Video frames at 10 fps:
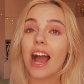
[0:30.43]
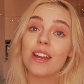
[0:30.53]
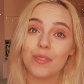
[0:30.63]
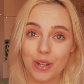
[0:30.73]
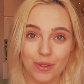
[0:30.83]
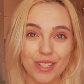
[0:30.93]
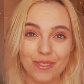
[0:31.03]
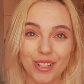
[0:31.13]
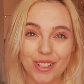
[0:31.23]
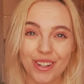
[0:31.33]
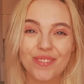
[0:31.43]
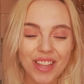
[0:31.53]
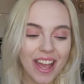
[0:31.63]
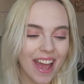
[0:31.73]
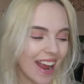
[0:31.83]
I have no self-control.
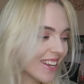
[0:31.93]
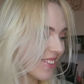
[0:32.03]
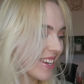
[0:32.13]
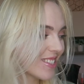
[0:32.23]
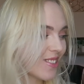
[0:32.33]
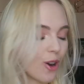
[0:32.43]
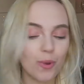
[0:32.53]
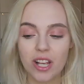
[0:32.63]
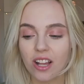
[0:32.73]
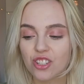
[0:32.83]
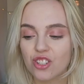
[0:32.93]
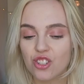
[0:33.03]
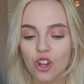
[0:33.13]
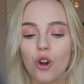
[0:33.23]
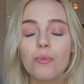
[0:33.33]
Anyway, so we got
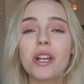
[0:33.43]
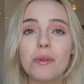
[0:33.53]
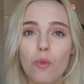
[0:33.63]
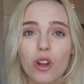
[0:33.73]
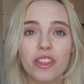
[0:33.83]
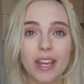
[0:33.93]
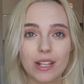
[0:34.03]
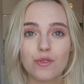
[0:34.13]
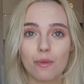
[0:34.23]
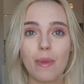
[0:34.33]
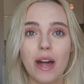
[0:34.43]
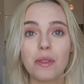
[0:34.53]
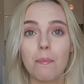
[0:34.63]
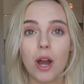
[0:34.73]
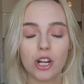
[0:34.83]
so many more things from
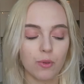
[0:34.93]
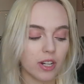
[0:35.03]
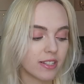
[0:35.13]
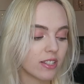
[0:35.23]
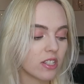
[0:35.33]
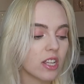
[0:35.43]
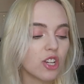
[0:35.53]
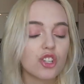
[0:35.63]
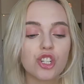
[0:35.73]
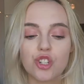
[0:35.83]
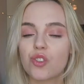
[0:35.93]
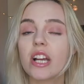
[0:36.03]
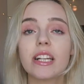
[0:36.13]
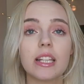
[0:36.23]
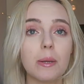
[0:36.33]
Bath and Body Works. This is like
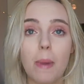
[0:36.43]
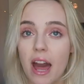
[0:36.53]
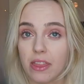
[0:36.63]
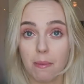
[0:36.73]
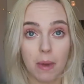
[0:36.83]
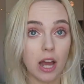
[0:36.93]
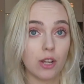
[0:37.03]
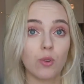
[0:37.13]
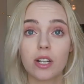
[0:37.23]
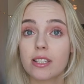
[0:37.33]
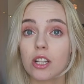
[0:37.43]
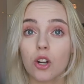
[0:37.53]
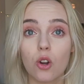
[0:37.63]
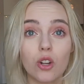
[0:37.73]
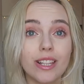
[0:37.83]
strictly Bath and Body Works.
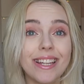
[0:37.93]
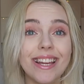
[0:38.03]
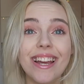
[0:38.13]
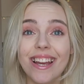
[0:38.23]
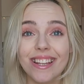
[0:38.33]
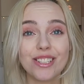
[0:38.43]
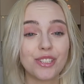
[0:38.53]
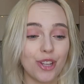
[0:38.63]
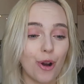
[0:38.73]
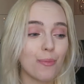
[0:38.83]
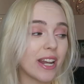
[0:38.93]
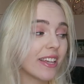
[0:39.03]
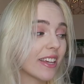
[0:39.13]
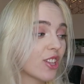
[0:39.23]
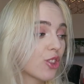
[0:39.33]
Like, girly, so
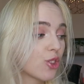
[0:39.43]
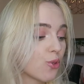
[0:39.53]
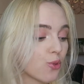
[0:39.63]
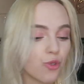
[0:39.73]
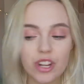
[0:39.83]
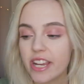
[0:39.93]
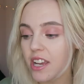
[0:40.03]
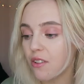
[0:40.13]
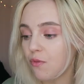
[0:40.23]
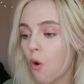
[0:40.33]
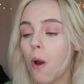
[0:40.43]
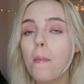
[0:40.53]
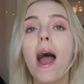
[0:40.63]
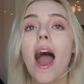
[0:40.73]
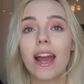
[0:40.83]
many, like
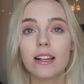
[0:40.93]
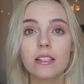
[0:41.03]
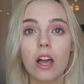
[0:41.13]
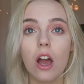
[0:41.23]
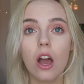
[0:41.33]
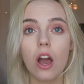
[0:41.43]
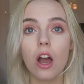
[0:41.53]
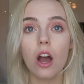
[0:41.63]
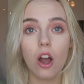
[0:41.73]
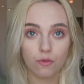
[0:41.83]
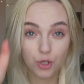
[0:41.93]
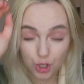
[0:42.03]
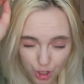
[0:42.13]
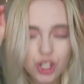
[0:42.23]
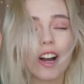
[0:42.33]
3-4 bags of
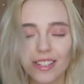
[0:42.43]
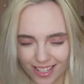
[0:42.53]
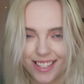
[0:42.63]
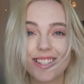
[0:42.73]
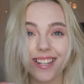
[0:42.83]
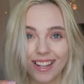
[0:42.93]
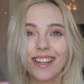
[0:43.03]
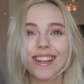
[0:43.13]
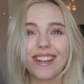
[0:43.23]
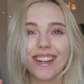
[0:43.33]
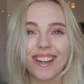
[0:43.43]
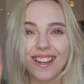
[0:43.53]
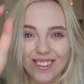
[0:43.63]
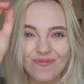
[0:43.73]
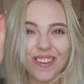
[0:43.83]
just
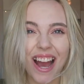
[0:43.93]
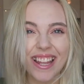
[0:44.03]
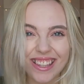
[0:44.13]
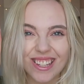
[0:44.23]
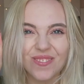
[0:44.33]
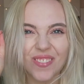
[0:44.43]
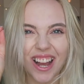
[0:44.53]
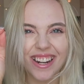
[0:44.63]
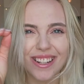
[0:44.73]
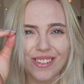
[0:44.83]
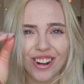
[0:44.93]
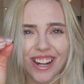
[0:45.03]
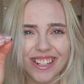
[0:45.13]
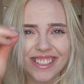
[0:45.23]
Bath and Body Works.